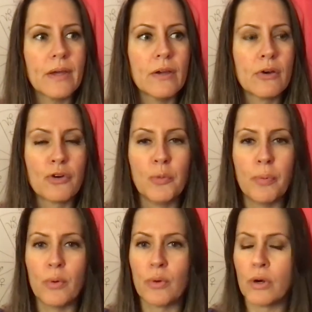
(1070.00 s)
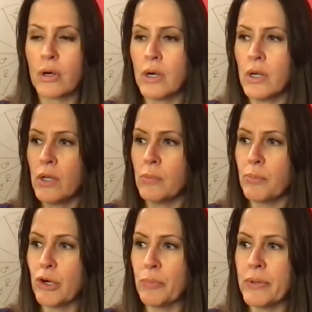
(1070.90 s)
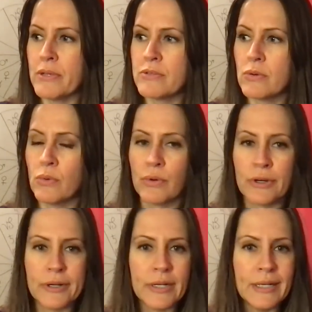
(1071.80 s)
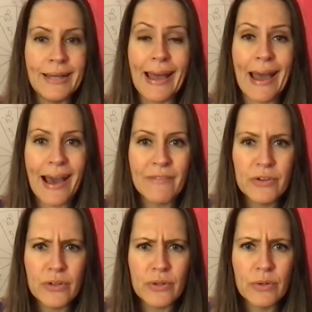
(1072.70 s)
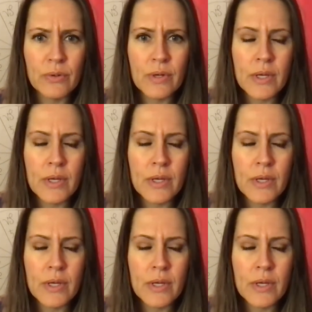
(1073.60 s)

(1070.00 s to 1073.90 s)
group or purpose or avenue